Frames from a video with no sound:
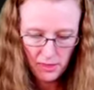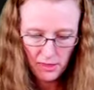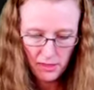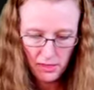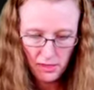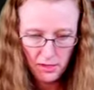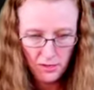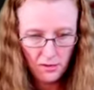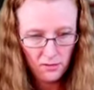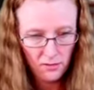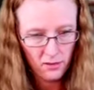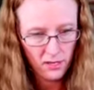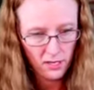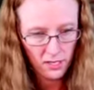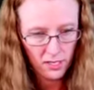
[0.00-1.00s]

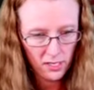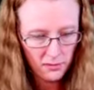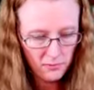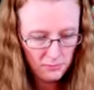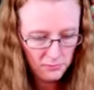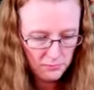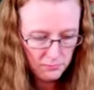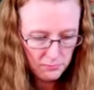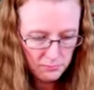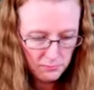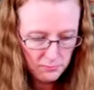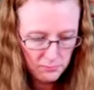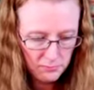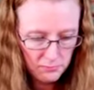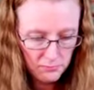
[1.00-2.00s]

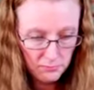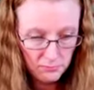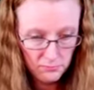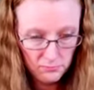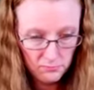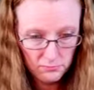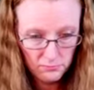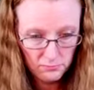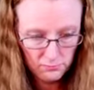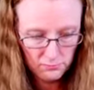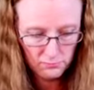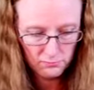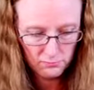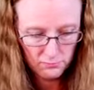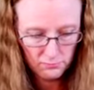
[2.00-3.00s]

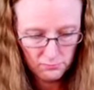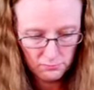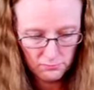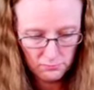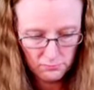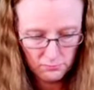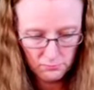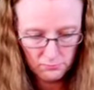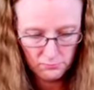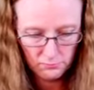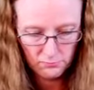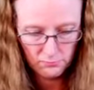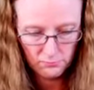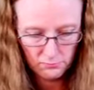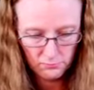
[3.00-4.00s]

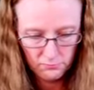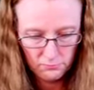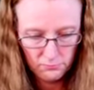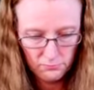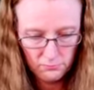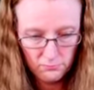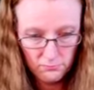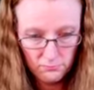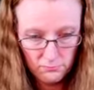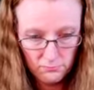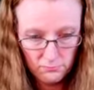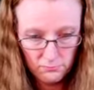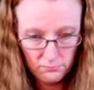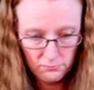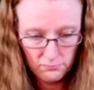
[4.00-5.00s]

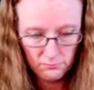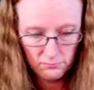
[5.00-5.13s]
No one is speaking in this clip.